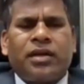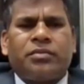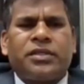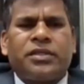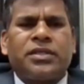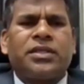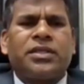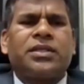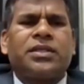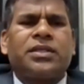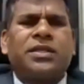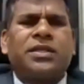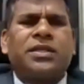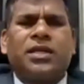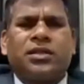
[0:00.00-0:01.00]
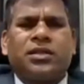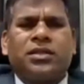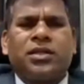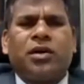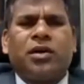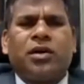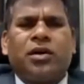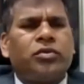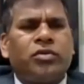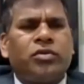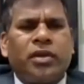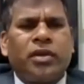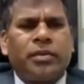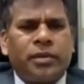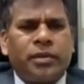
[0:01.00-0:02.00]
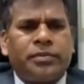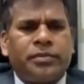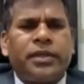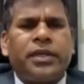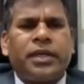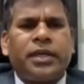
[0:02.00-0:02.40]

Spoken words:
business strategy. How do you develop